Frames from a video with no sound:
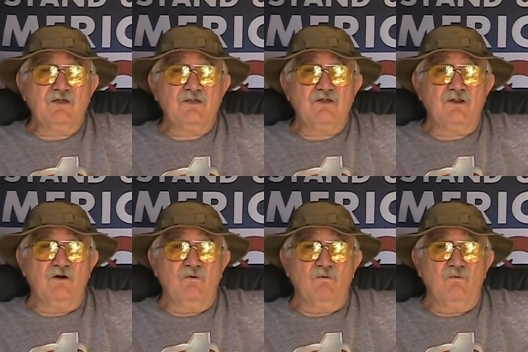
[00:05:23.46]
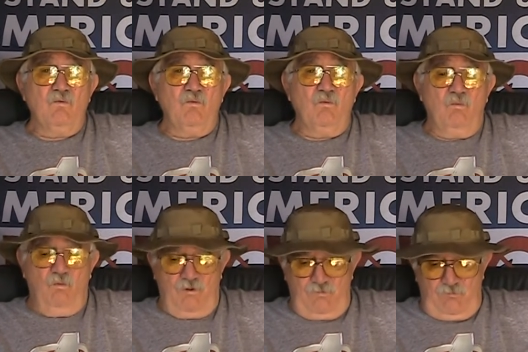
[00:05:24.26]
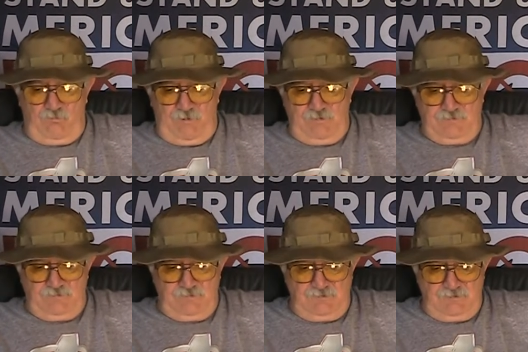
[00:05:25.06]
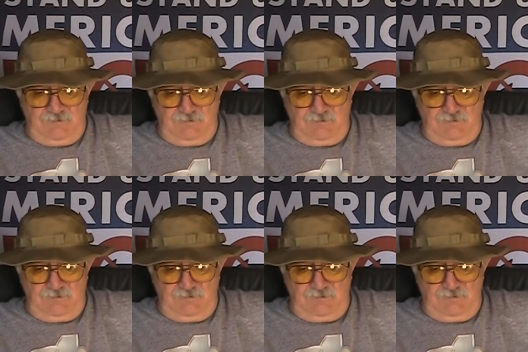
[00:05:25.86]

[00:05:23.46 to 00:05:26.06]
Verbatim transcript: You know, one of the reasons